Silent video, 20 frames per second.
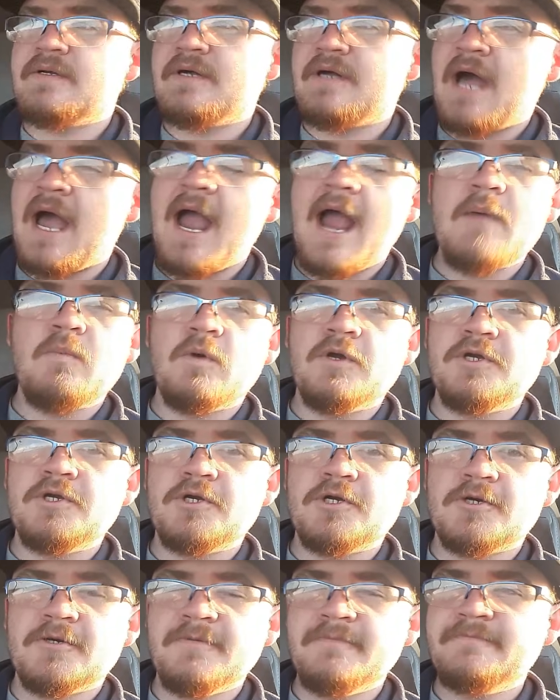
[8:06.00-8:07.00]
I
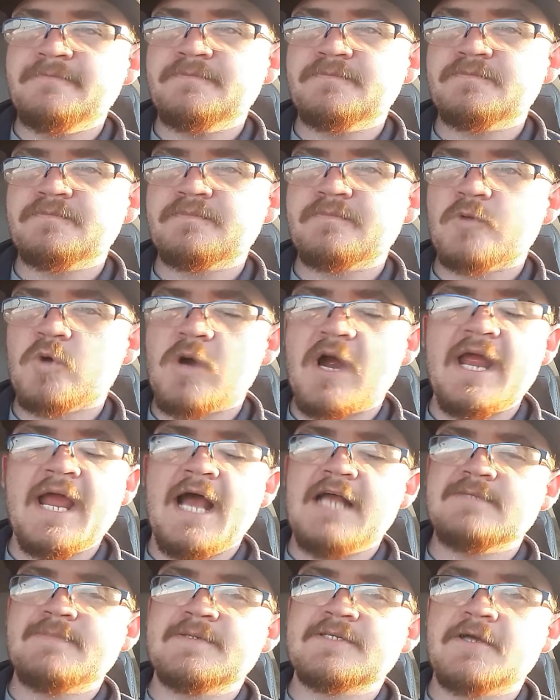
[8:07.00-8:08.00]
wonder, or I
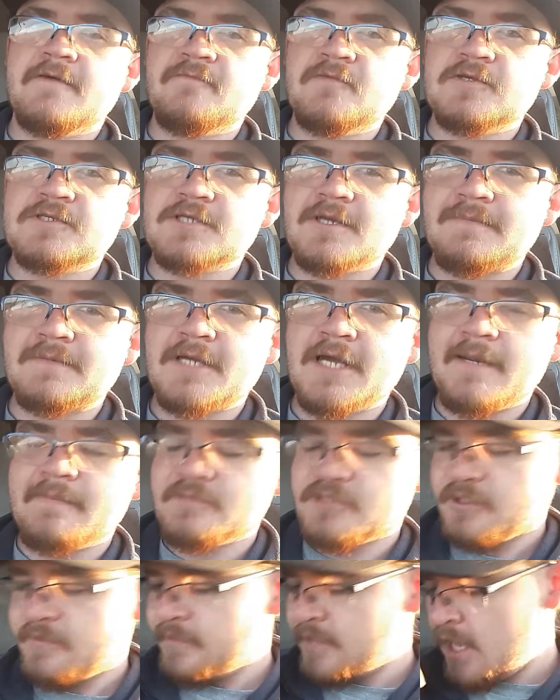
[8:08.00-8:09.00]
ask myself this
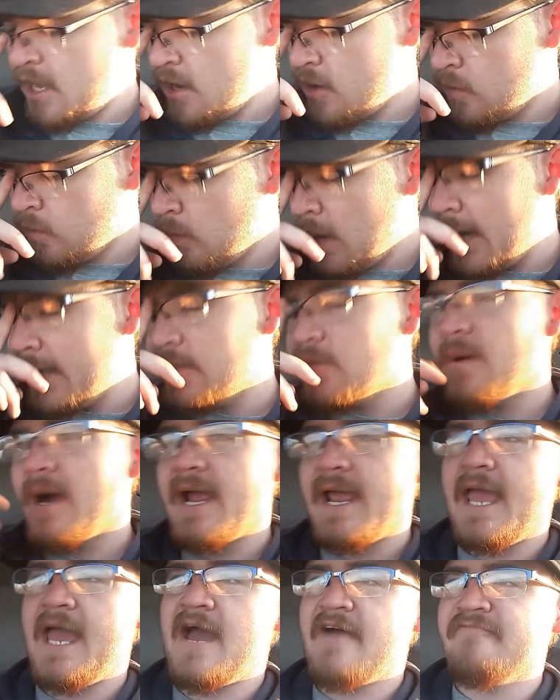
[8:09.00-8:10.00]
sometimes, why do
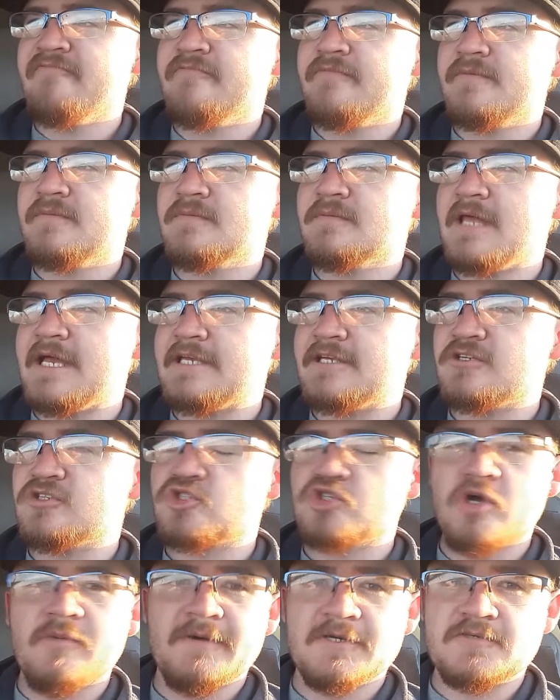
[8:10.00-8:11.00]
I have like
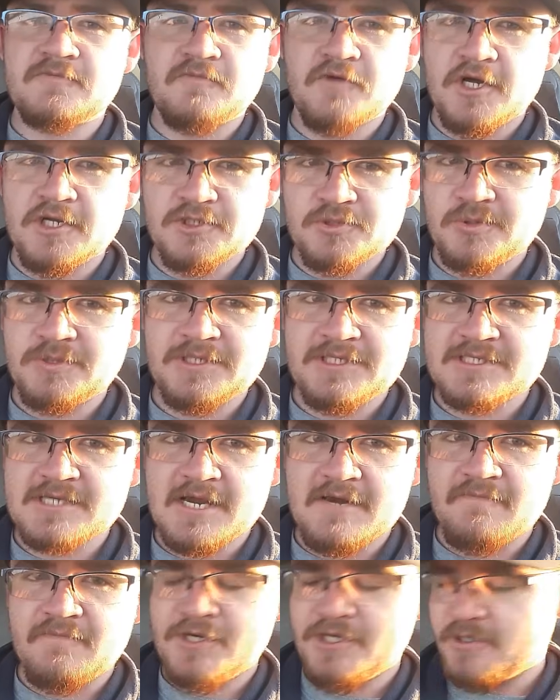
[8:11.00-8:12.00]
so much fun doing these
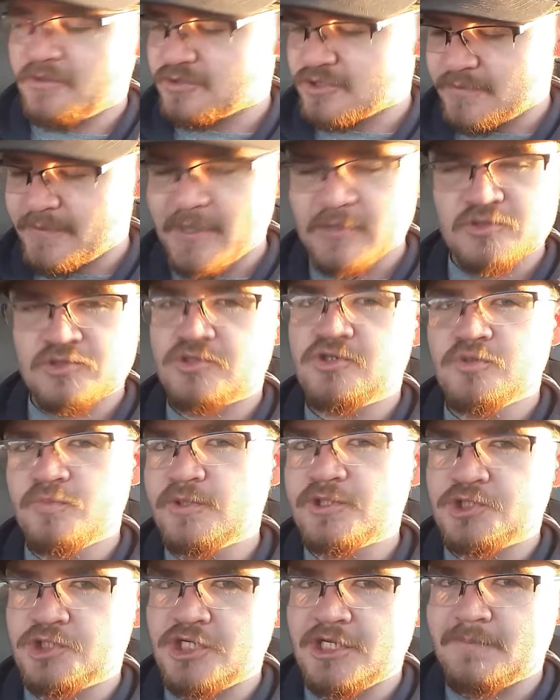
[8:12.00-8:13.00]
kind of videos about
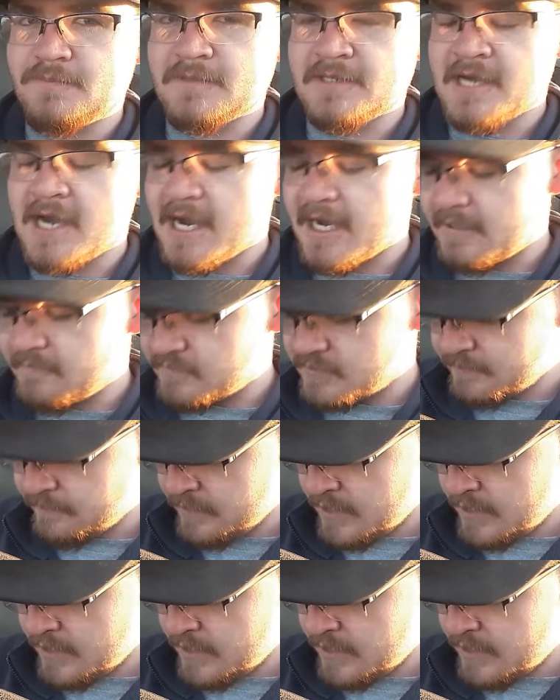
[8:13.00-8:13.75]
stupid cheap knives?